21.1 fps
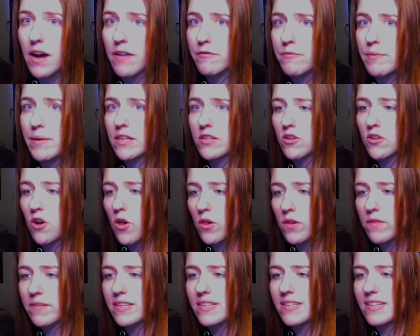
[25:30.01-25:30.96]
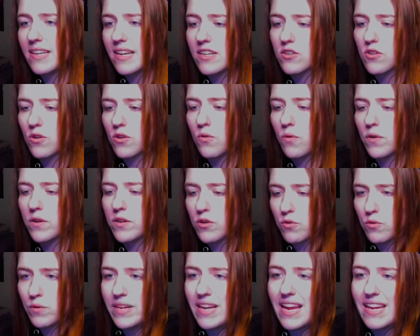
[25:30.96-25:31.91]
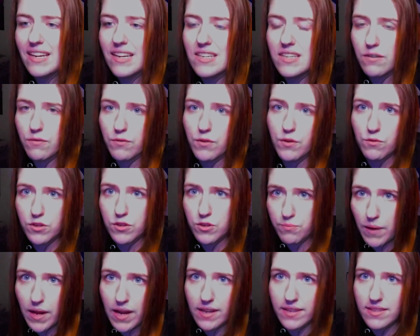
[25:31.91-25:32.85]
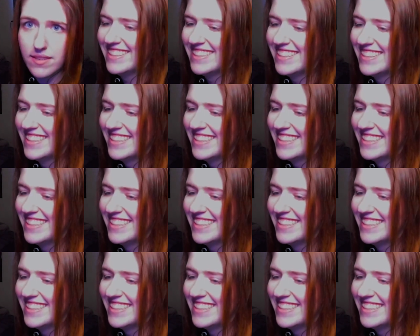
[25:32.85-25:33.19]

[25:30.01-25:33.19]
because all of these things are going to create a different response.